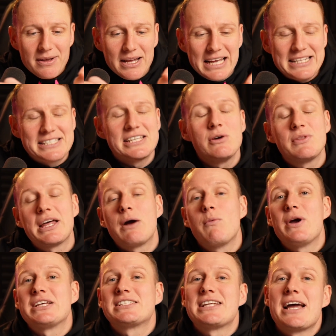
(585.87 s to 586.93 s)
until that
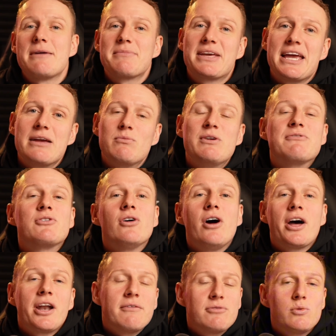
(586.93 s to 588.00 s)
West Ham game, we've got
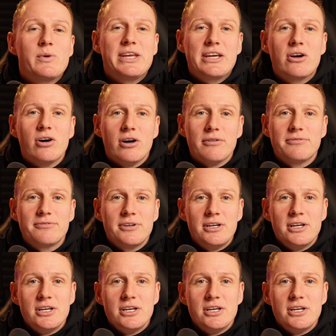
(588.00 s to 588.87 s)
another week off.